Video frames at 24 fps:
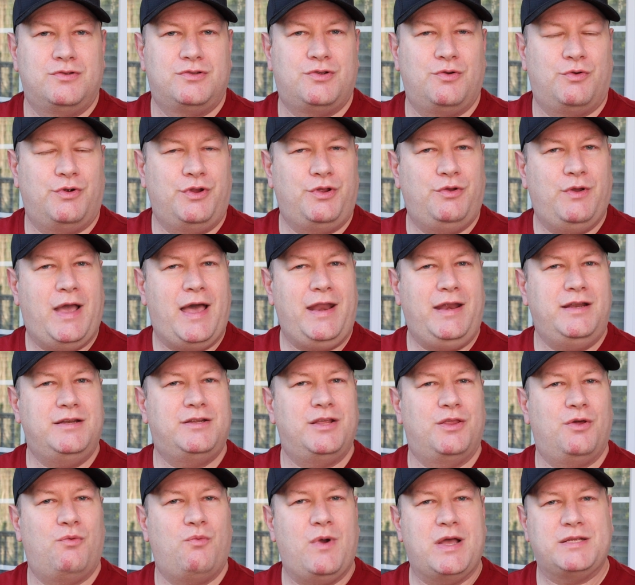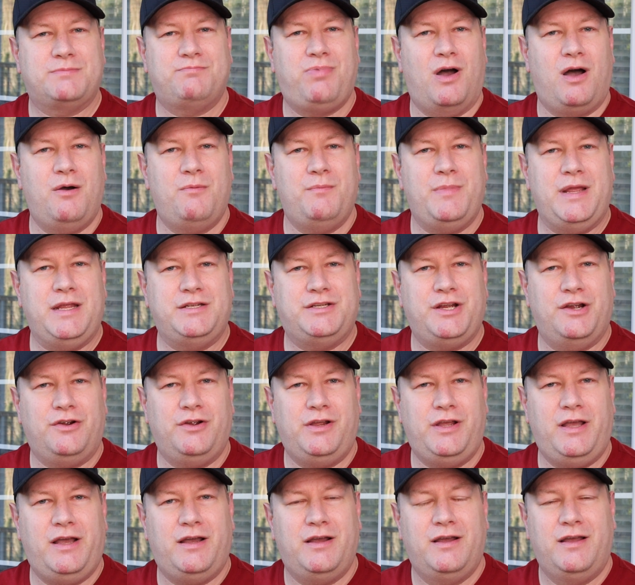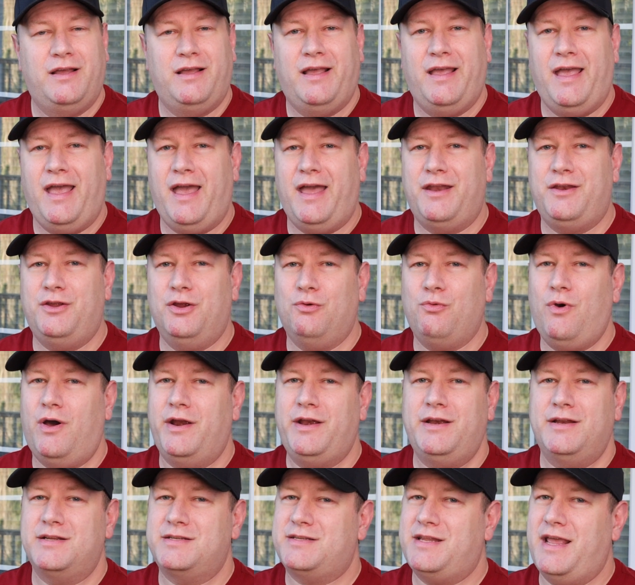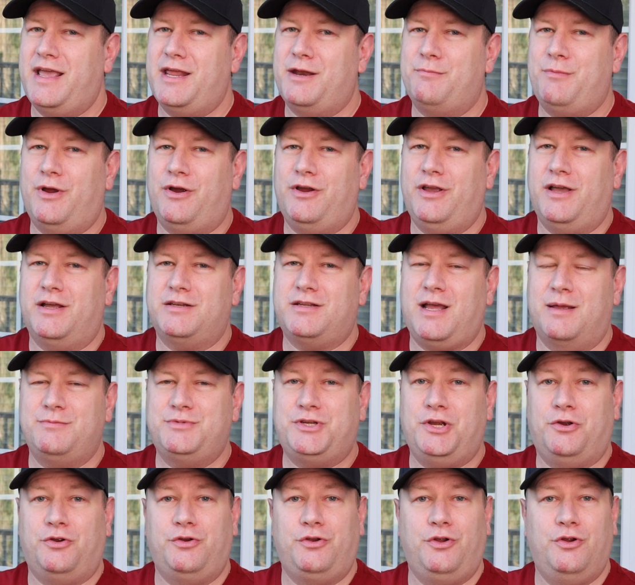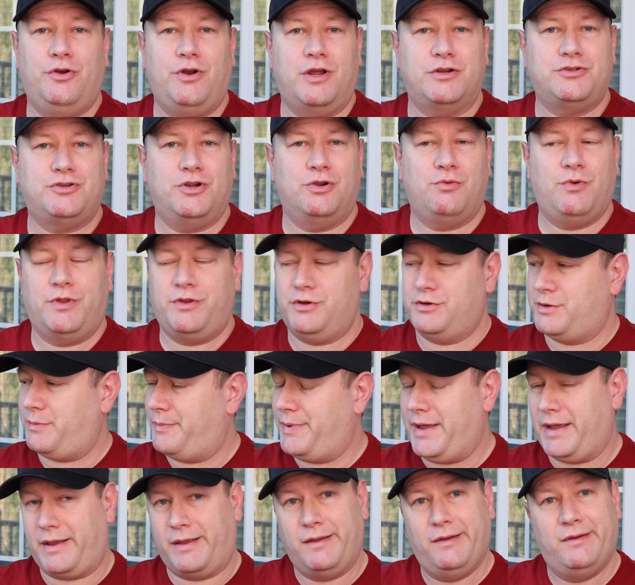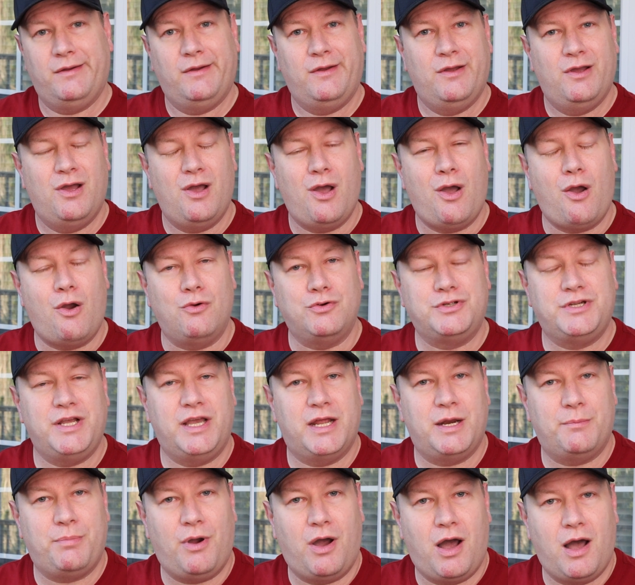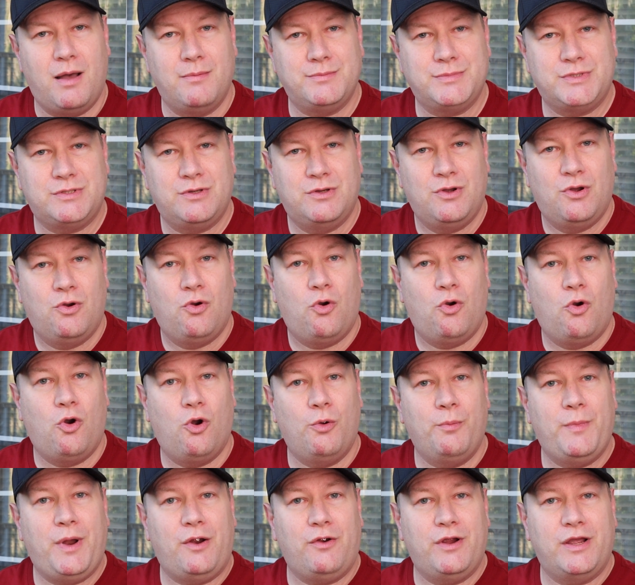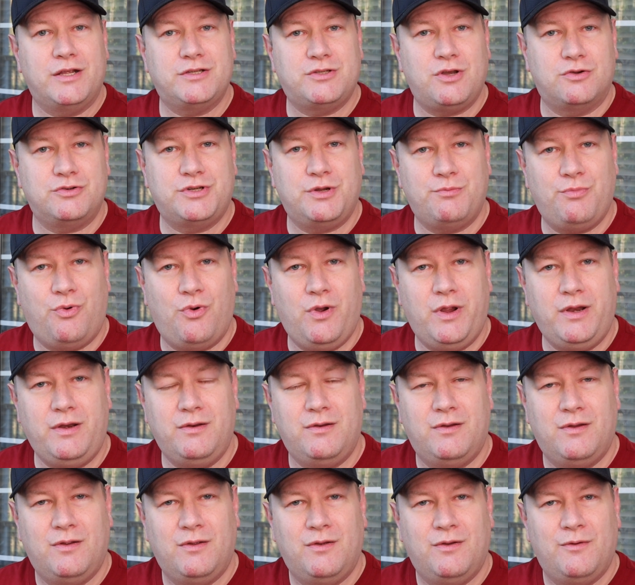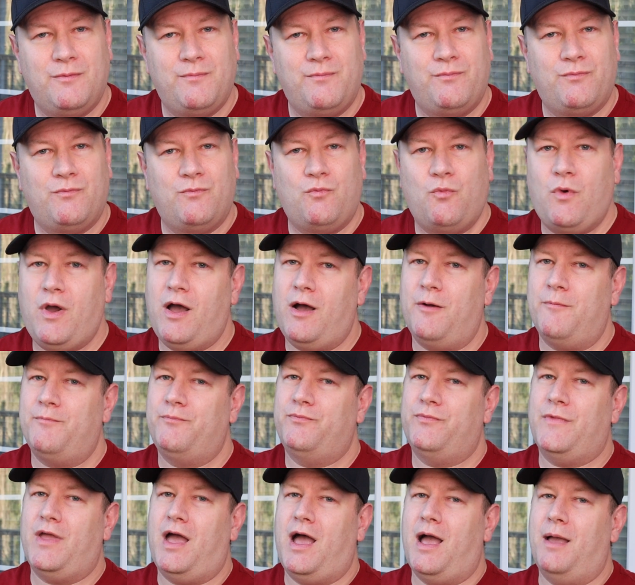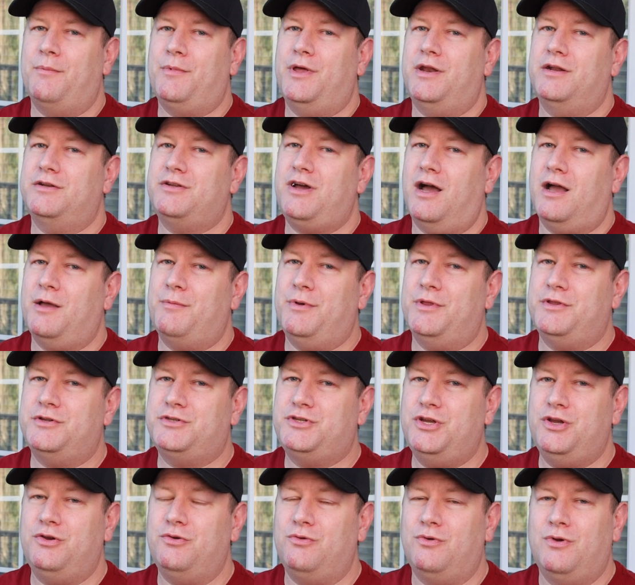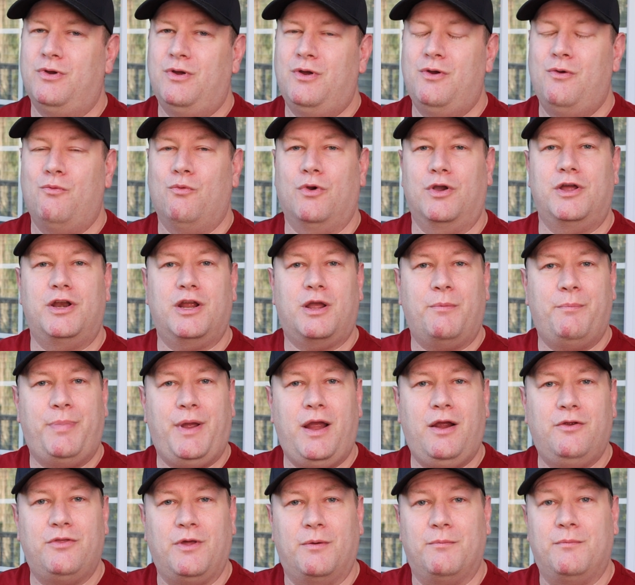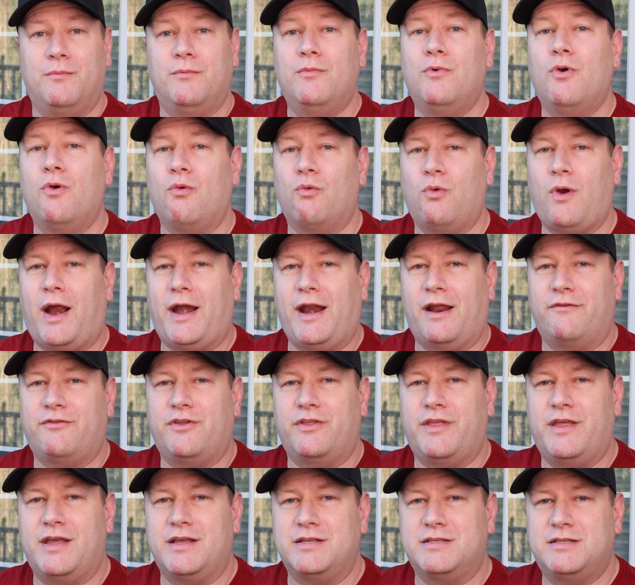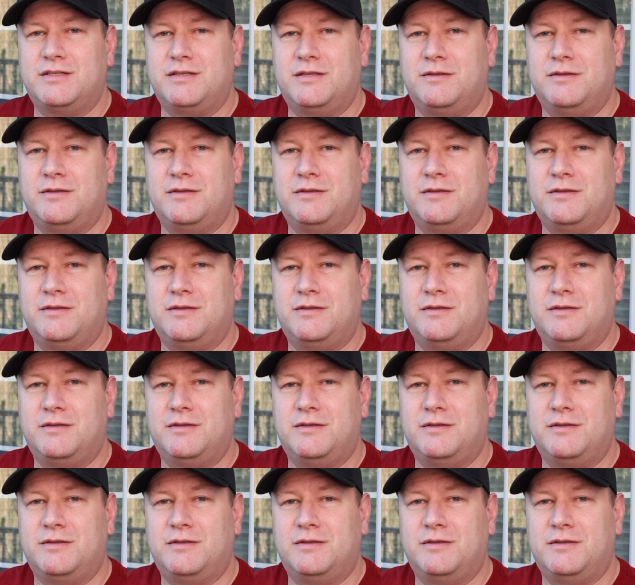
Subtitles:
So are you heading to the West Palm Beach area and you're wanting to stay in a Marriott timeshare and you're not sure whether to pick Oceana Palms or Marriott's Ocean Pointe? Well, I'm going to talk about the two. We're going to compare them right after this.